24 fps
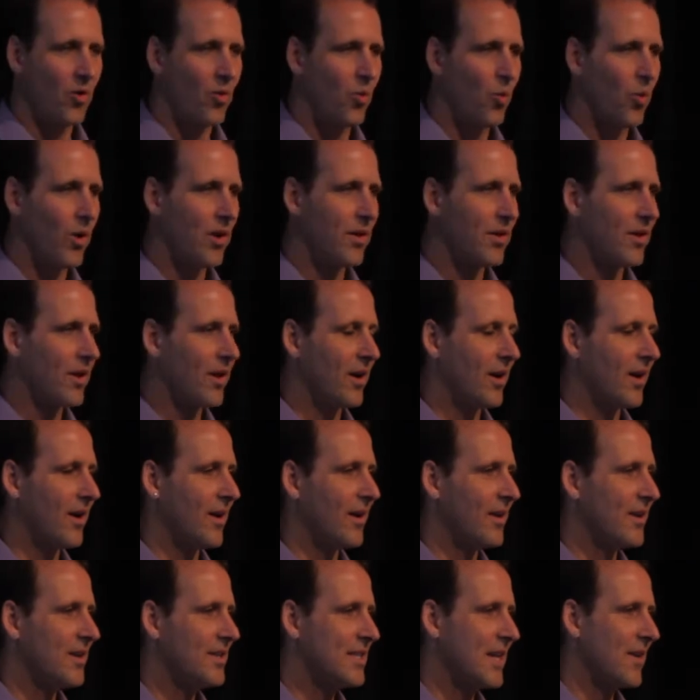One of
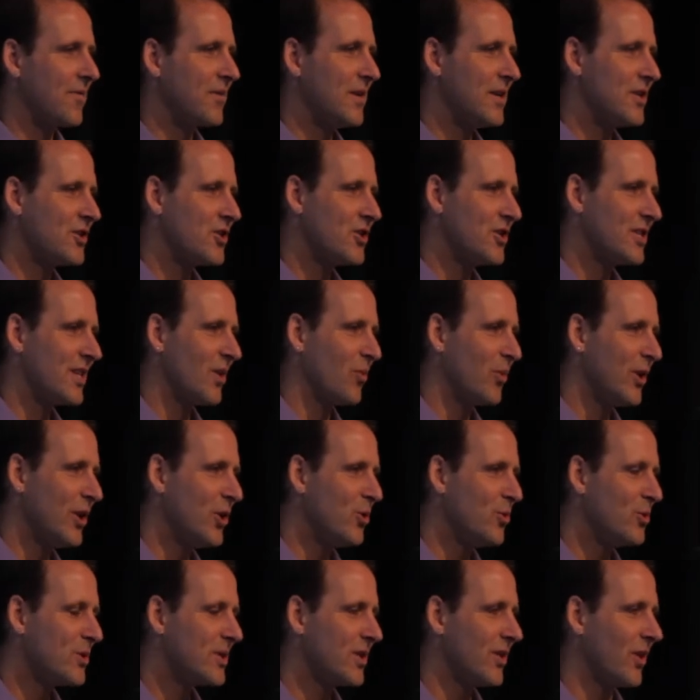the definitions that we
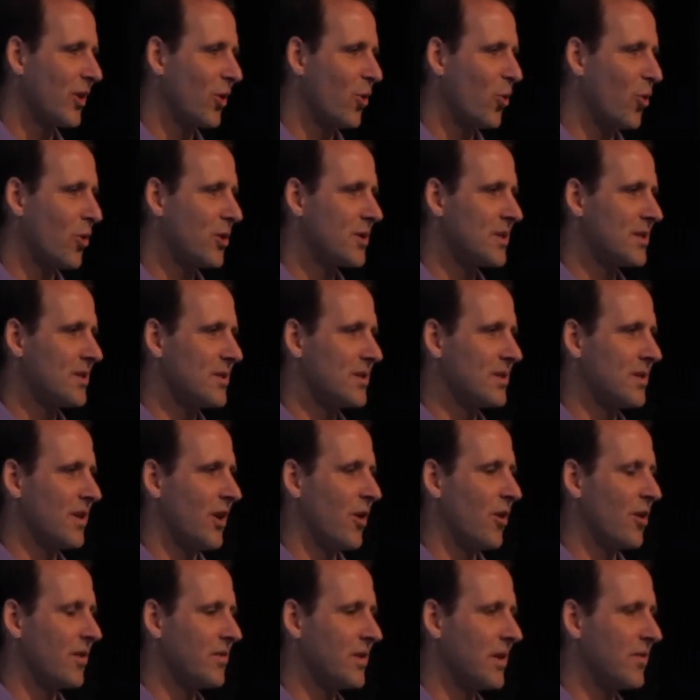use in the courses,
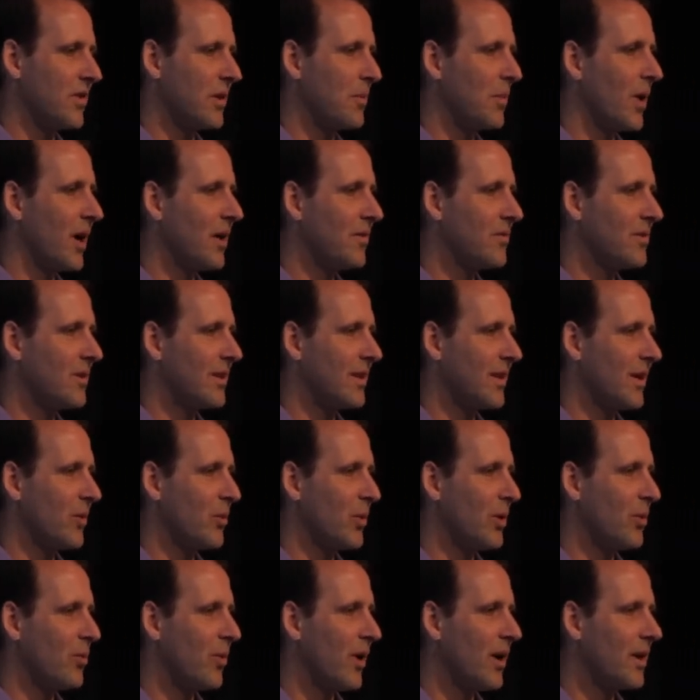The Art of Living Mindfully,
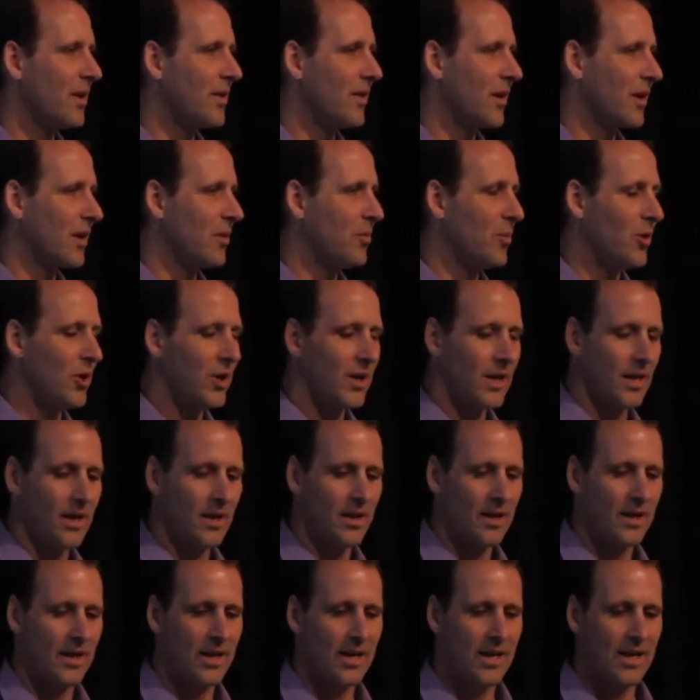that we run in the
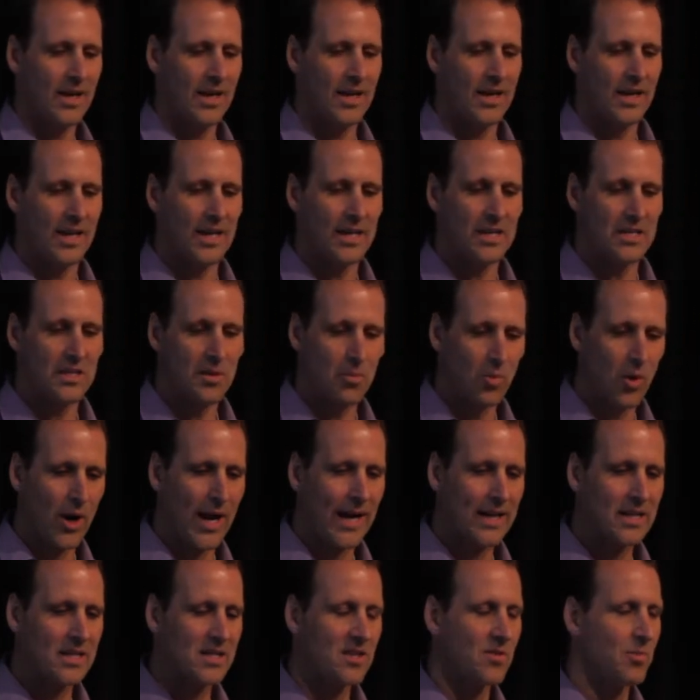community, is the
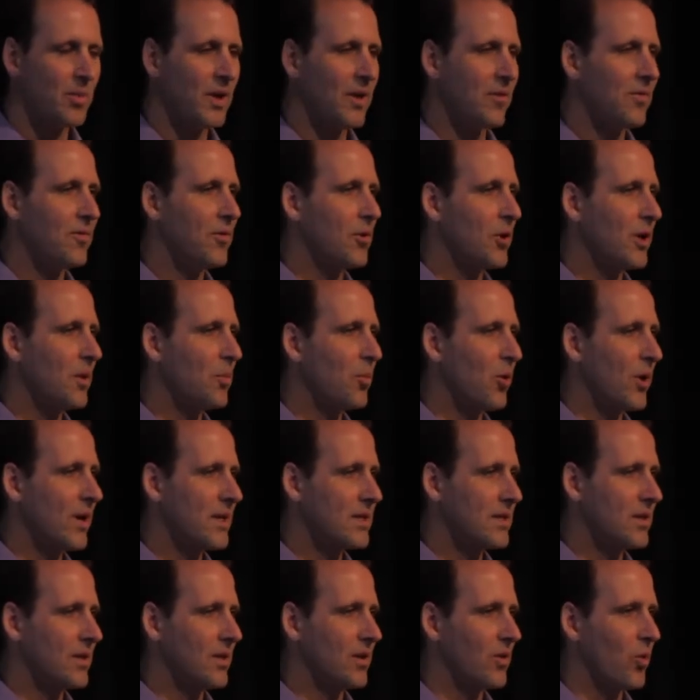practice of being fully
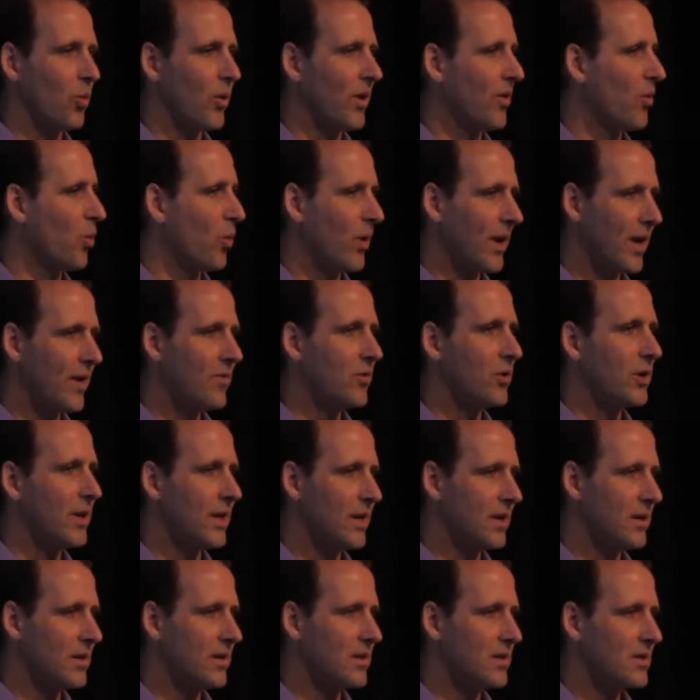present with whatever
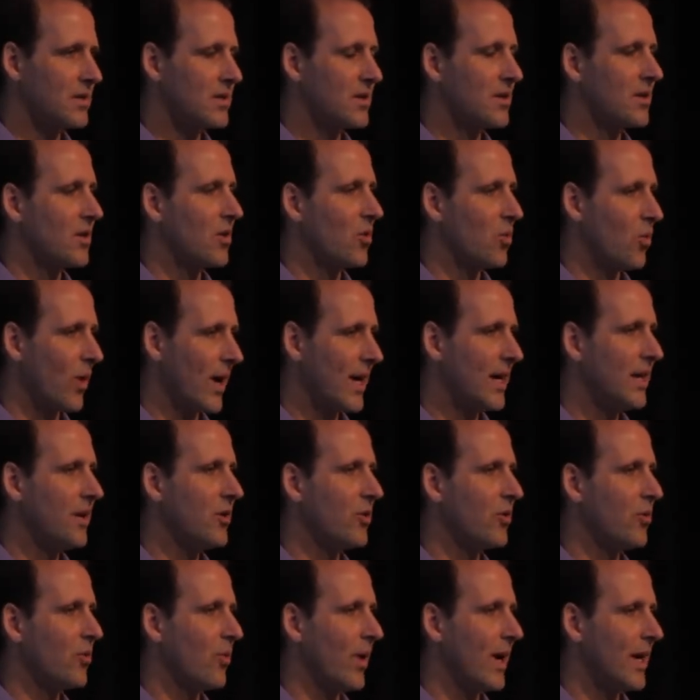is, right
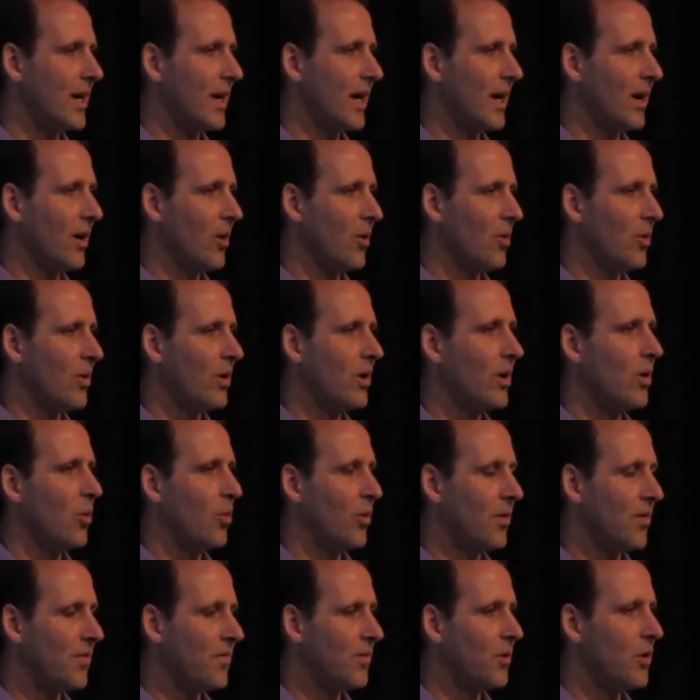here and right now,
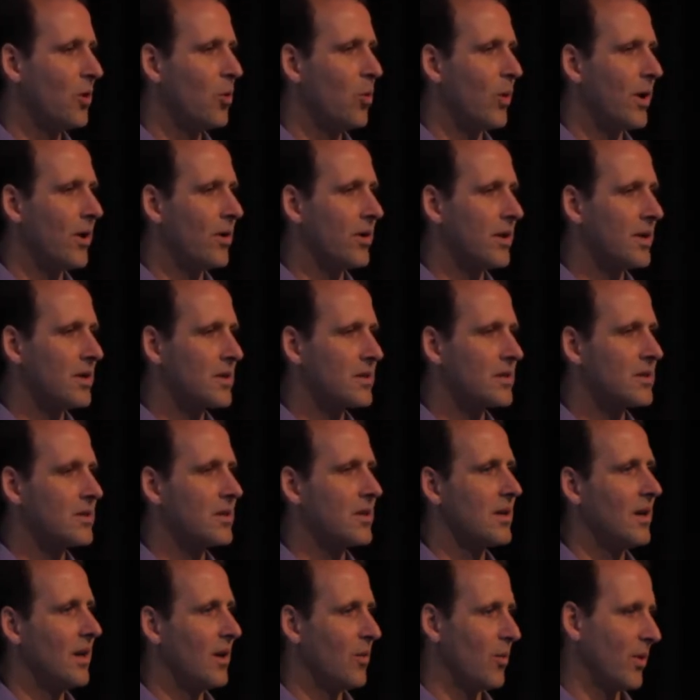with full
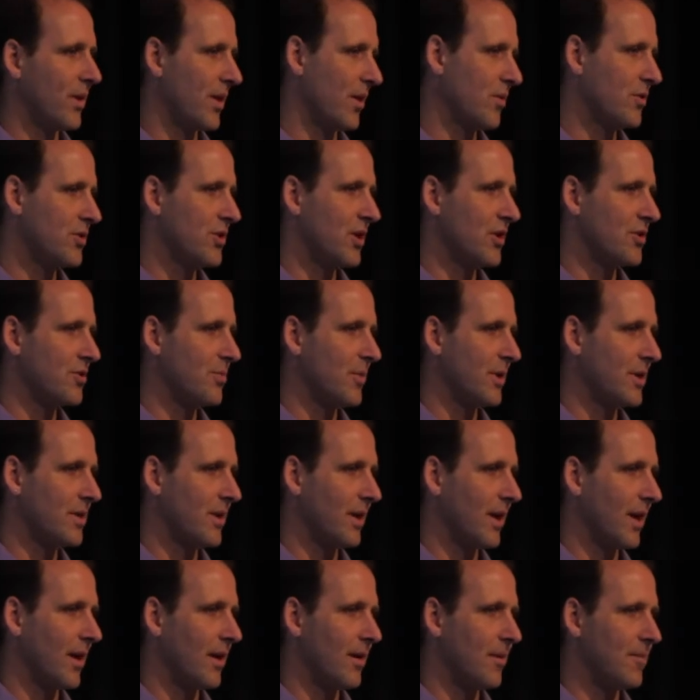awareness and without judgment
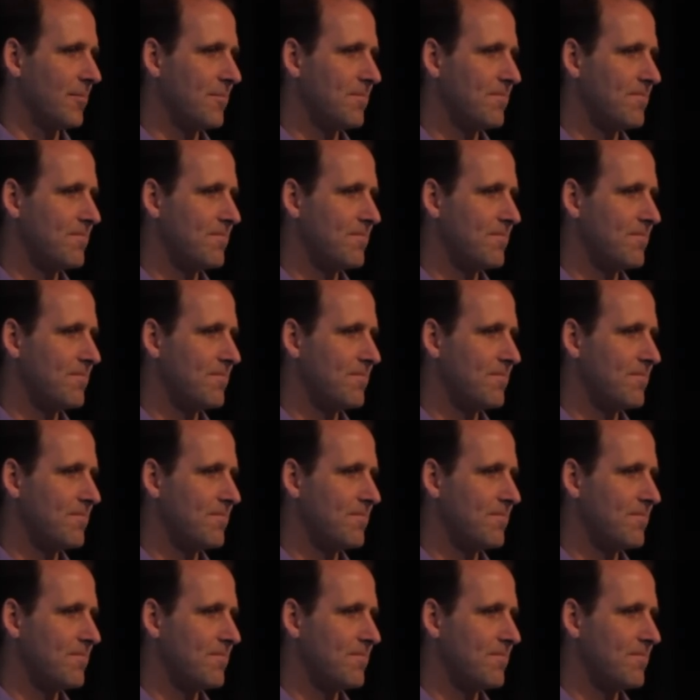again.